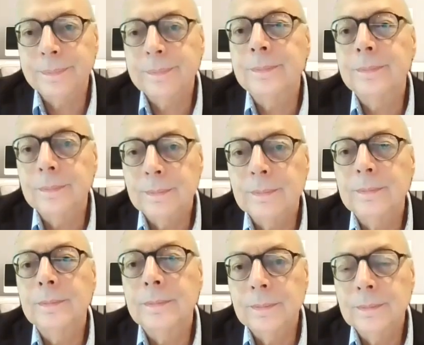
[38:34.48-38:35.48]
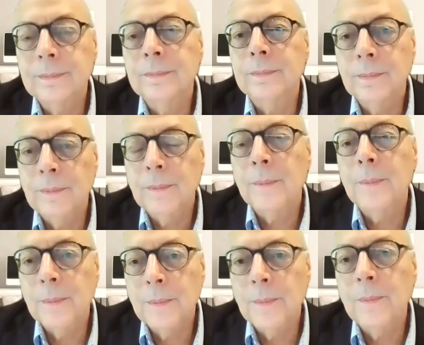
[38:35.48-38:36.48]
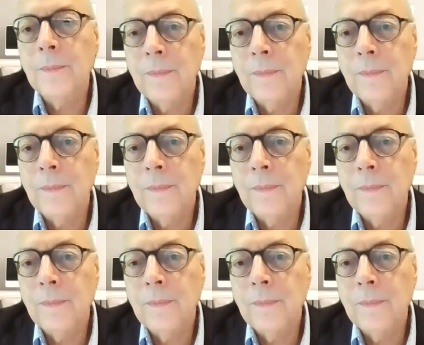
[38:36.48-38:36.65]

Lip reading: So how, generally companies